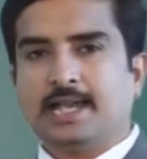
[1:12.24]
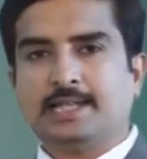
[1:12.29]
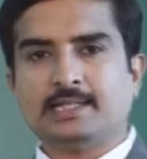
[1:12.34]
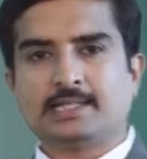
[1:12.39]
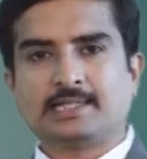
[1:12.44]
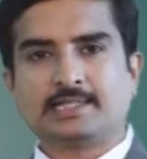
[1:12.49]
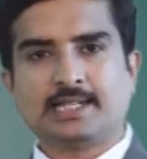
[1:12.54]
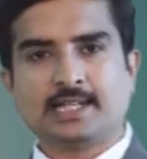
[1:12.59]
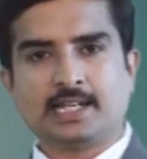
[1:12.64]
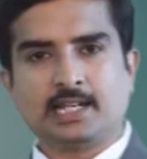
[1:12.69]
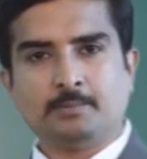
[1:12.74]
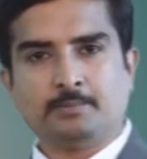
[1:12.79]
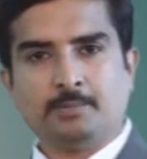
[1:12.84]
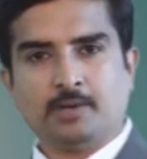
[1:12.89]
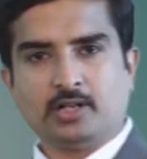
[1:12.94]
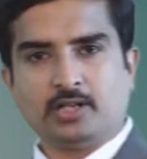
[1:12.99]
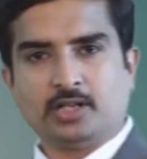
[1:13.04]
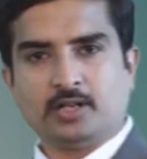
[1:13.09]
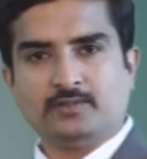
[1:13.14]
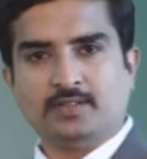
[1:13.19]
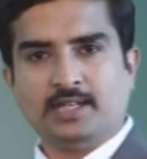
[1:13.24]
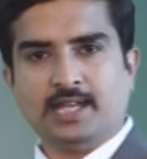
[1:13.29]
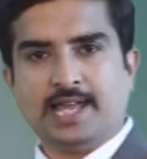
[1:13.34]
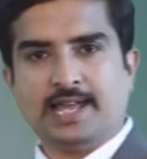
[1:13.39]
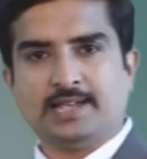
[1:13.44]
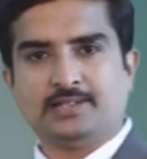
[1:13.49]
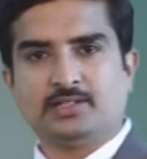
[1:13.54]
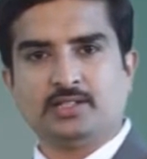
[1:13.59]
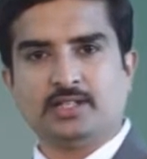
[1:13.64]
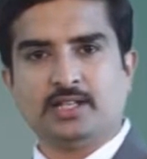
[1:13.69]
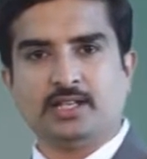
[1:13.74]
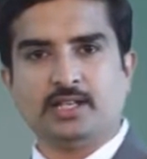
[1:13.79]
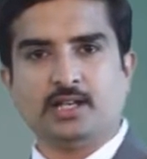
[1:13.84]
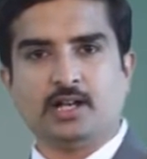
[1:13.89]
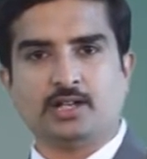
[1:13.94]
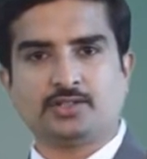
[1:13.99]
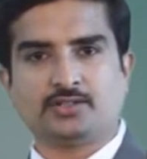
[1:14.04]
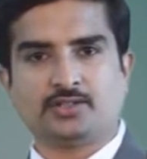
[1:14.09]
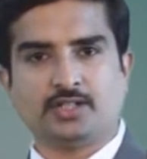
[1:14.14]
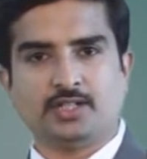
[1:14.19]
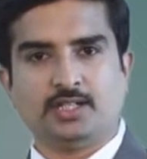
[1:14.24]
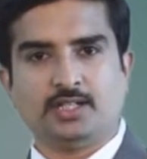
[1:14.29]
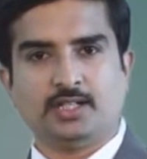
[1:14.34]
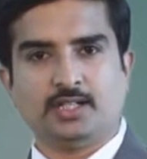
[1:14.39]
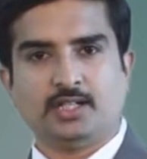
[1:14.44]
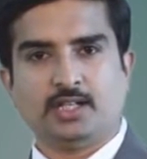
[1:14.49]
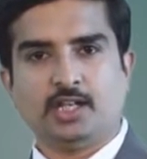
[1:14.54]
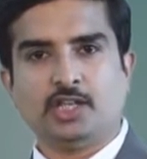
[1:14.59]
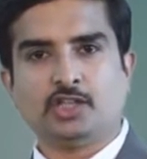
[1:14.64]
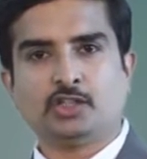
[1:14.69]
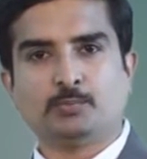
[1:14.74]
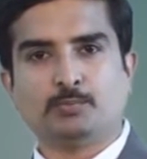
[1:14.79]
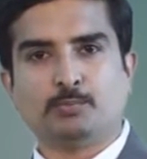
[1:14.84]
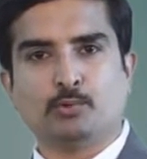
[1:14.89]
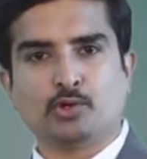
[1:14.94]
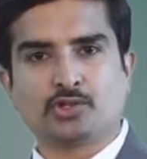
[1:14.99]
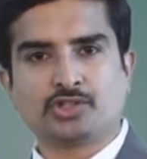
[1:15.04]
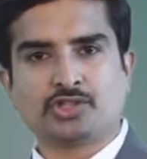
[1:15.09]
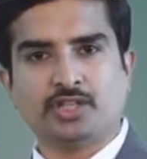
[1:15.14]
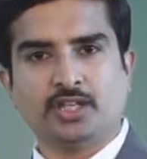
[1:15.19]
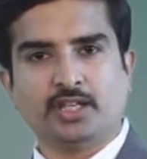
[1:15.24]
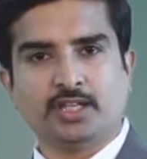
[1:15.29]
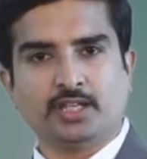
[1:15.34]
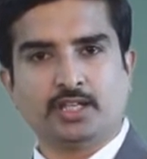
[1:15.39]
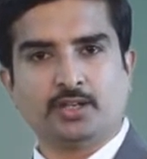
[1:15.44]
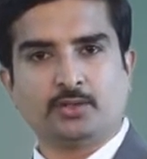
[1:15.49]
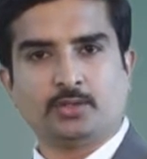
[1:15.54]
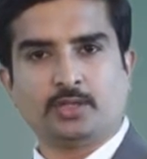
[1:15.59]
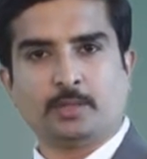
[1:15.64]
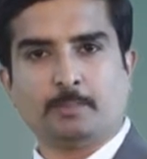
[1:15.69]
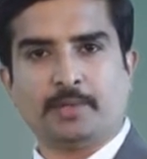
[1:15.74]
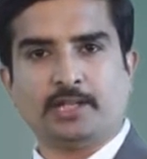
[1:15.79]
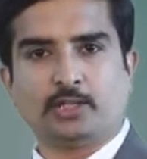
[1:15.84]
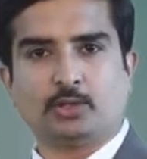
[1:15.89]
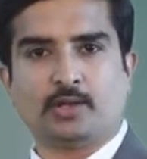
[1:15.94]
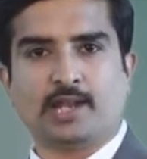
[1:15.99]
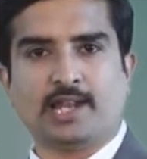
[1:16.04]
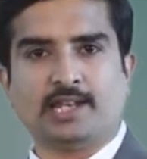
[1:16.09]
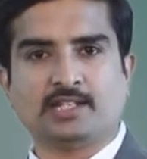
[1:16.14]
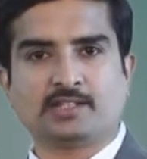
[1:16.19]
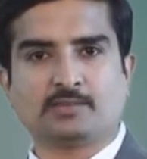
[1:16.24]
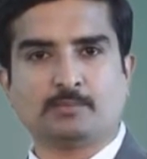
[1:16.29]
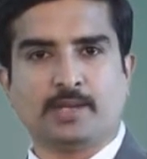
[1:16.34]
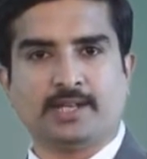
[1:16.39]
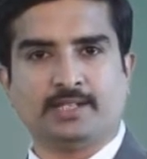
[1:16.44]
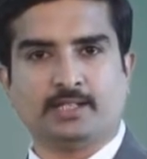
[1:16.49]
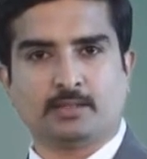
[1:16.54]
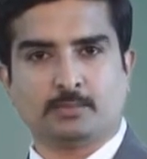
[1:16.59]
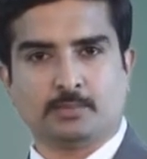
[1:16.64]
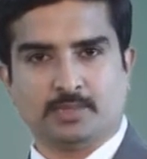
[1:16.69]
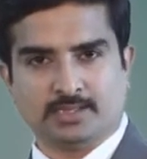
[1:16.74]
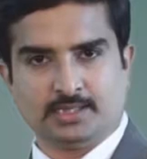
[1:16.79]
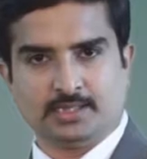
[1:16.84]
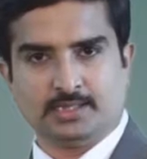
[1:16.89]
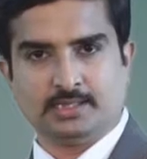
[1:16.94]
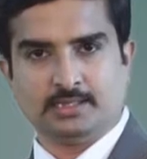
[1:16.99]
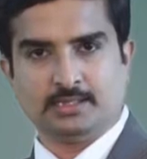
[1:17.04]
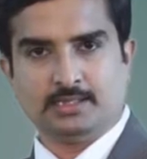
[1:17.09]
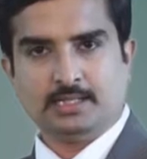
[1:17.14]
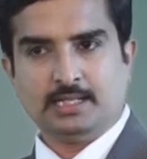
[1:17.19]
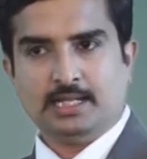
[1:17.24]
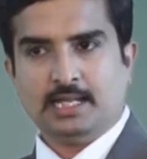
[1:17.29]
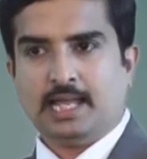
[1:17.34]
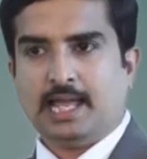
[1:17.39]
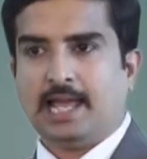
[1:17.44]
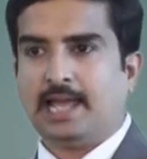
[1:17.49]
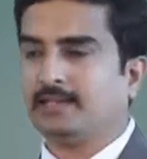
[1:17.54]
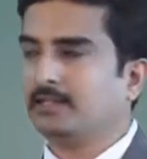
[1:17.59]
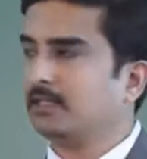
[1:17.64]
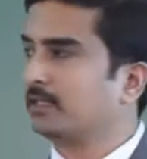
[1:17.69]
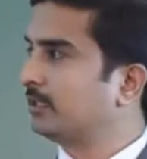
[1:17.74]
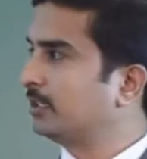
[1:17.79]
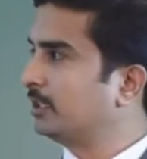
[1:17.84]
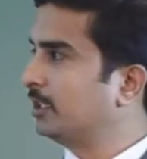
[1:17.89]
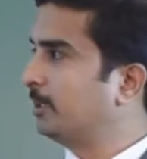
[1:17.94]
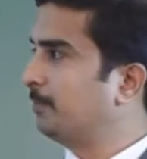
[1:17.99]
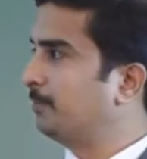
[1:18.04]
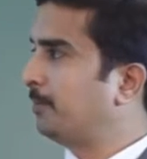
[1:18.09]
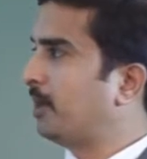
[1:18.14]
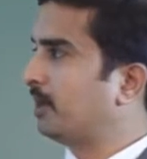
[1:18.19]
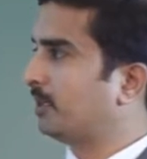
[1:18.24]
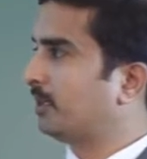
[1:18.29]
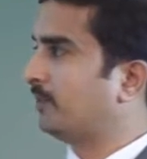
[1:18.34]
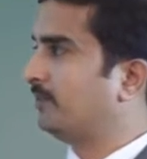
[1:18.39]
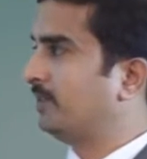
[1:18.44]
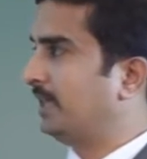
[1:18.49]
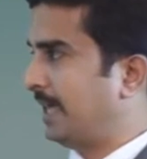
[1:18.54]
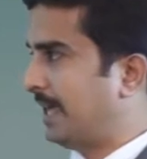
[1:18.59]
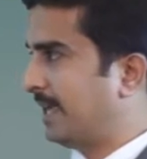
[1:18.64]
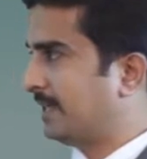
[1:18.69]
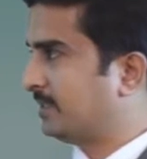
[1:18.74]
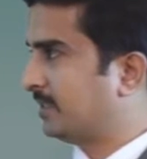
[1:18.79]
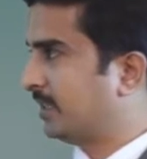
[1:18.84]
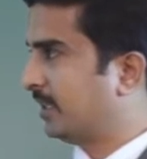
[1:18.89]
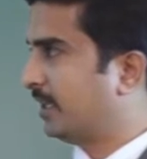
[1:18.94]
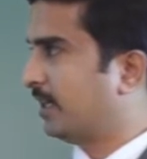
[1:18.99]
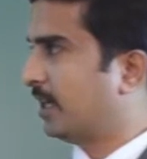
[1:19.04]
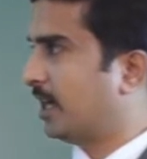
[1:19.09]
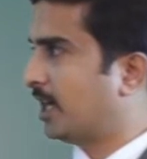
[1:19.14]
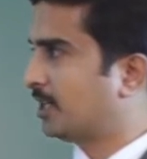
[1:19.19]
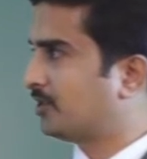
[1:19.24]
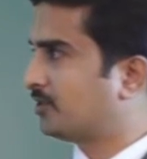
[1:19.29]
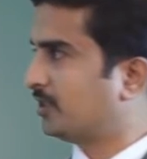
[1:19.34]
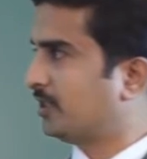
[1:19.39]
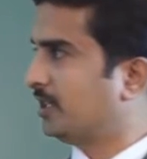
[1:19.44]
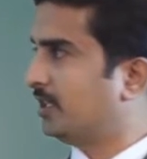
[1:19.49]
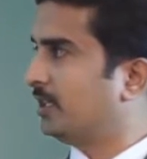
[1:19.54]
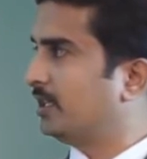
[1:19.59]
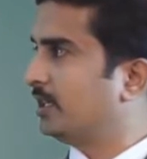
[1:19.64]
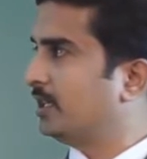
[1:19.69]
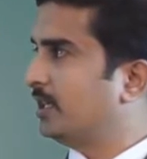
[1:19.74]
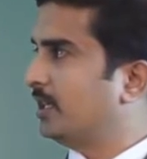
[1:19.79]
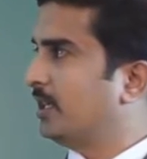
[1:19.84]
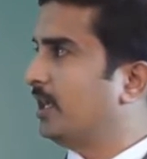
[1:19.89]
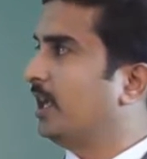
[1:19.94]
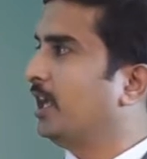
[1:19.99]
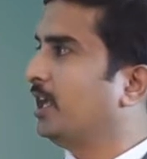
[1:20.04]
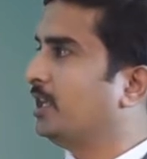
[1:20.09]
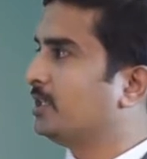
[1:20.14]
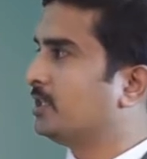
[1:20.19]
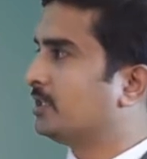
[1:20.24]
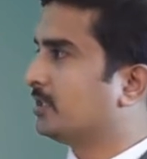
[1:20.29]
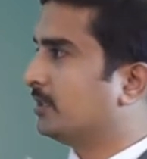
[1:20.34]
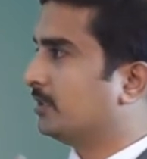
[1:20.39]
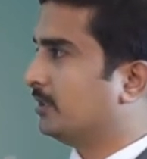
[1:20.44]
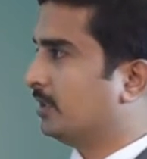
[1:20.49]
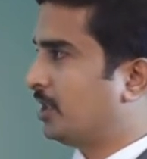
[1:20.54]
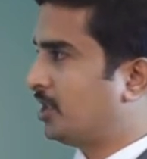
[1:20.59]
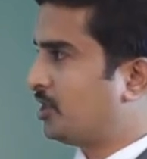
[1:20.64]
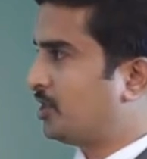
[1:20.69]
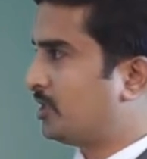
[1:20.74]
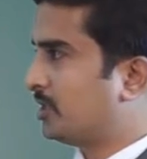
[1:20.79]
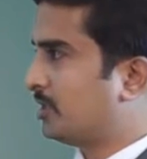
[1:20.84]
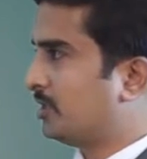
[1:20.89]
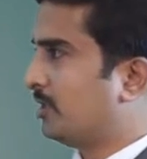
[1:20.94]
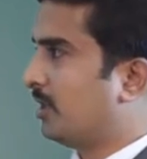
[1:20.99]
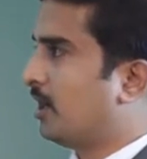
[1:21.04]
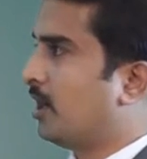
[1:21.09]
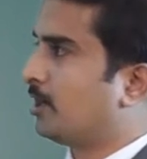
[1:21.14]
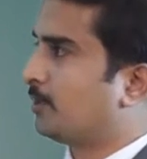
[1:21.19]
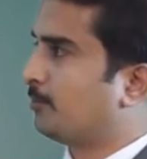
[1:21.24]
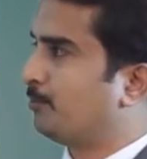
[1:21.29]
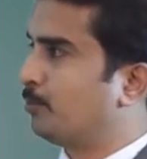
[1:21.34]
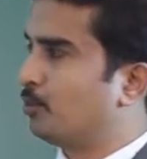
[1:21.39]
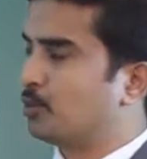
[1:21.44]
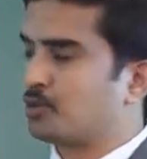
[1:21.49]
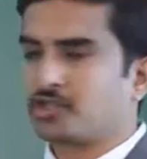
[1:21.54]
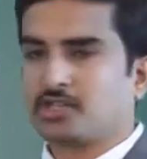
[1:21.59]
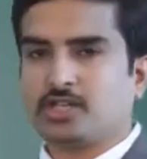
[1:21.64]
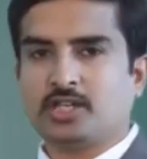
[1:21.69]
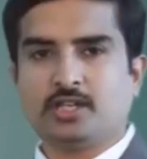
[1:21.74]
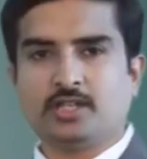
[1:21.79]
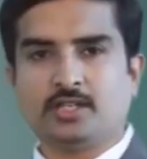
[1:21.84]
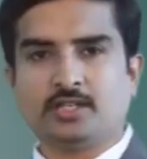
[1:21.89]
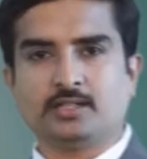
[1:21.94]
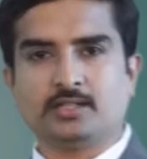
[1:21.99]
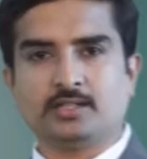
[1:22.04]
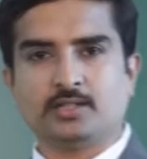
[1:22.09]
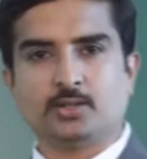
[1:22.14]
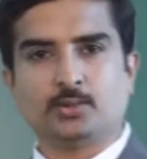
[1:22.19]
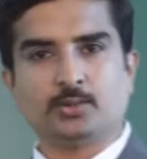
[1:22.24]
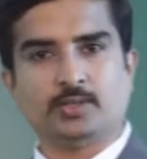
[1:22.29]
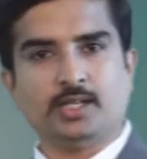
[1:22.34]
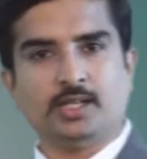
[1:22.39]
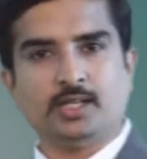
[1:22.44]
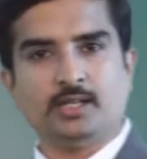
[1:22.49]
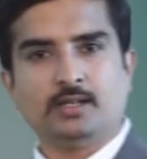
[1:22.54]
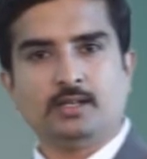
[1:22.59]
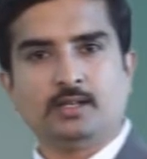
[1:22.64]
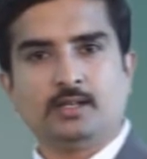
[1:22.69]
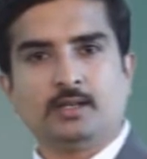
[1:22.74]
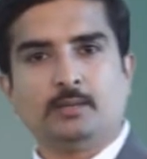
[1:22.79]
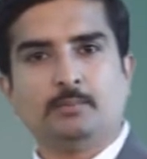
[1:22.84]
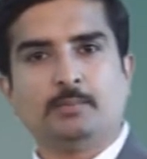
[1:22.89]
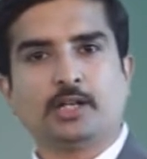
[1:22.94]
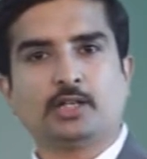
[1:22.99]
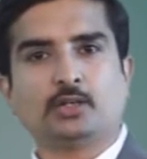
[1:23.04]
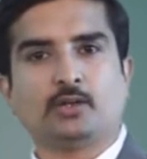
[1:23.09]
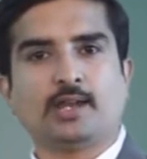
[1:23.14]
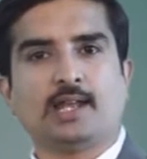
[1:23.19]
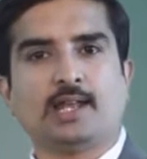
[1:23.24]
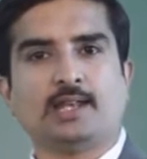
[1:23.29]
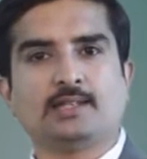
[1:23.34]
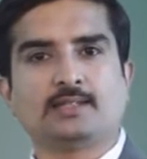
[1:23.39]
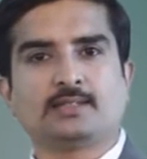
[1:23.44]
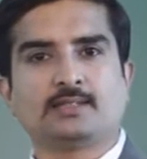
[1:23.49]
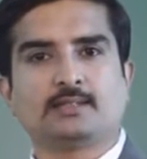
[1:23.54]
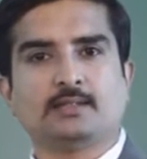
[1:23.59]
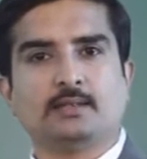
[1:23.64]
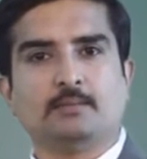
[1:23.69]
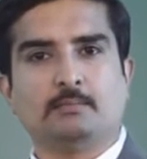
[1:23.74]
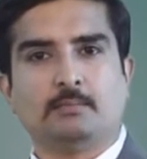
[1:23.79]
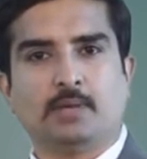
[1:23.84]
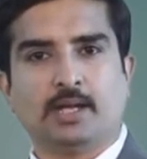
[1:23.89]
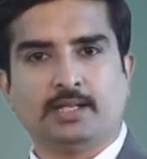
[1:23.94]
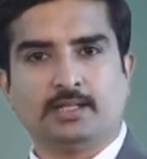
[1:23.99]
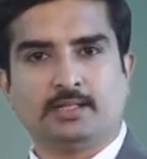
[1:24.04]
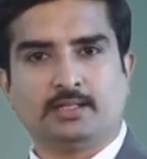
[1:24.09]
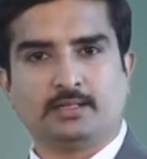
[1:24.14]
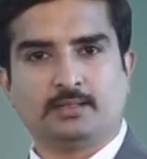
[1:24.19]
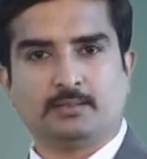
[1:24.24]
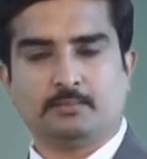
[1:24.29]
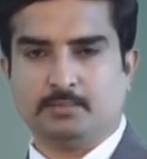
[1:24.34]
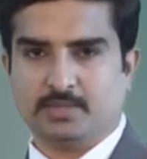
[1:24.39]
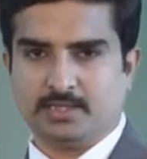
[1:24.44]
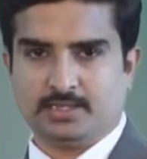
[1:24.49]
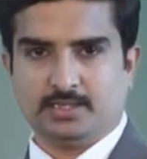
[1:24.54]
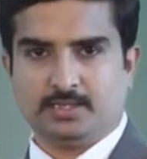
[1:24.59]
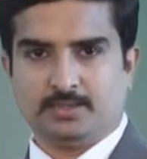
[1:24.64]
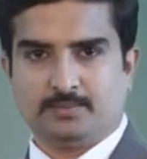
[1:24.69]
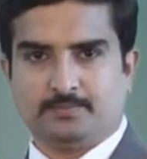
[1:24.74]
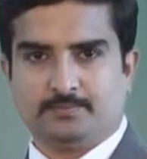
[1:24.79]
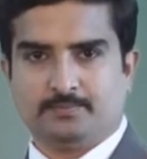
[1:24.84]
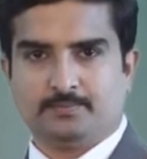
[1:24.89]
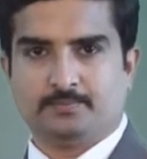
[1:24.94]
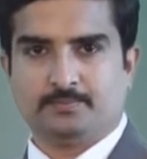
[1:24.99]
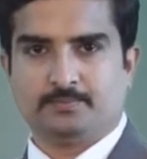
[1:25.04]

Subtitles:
and the second part of the axillary artery is posterior to the pectoralis minor muscle, and the third part of the axillary artery is distal or posterior to the pectoralis minor muscle.